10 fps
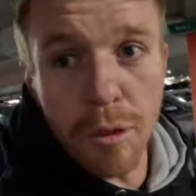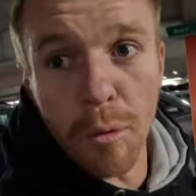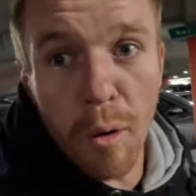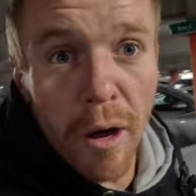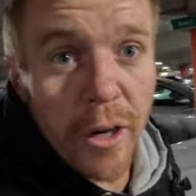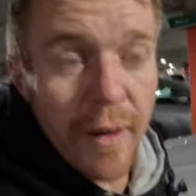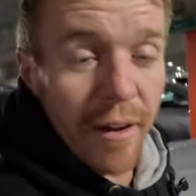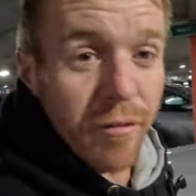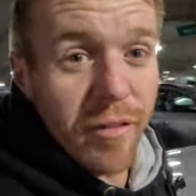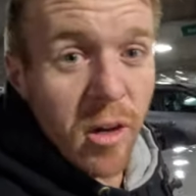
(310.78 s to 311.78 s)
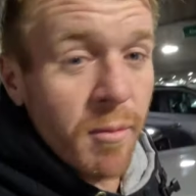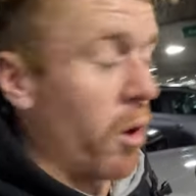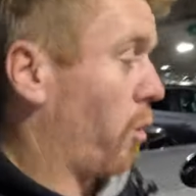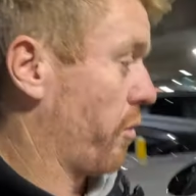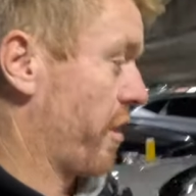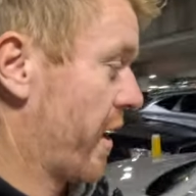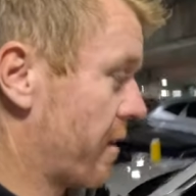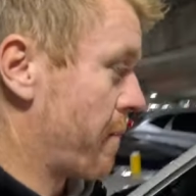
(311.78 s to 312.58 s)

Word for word: a little walk around, film the whole thing,